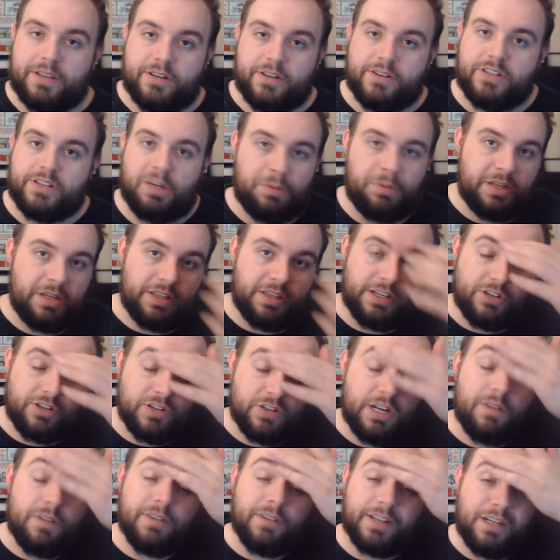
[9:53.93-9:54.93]
There's so many things.
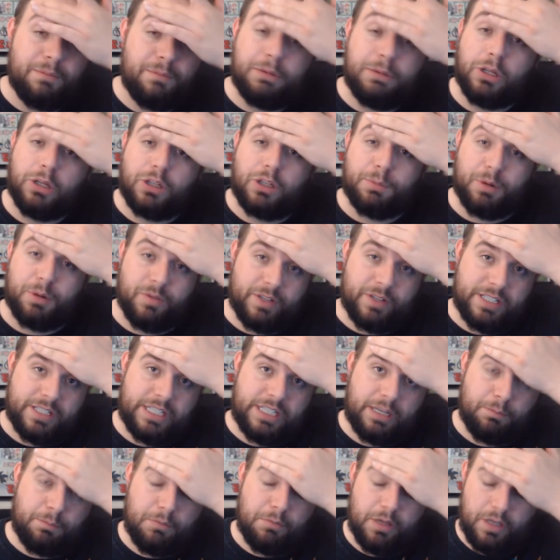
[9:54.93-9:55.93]
You're never going to build a perfect
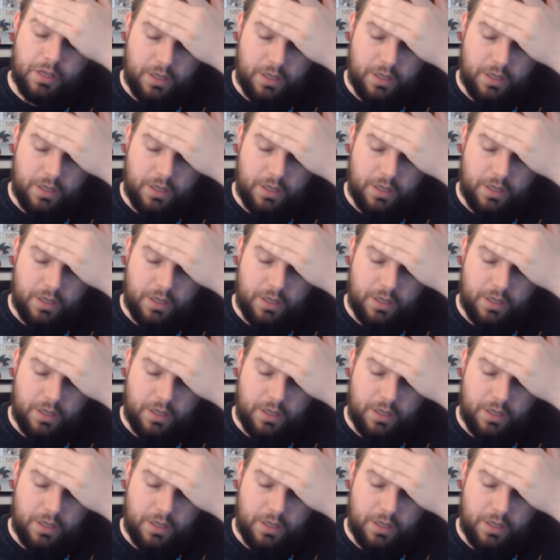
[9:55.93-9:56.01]
team.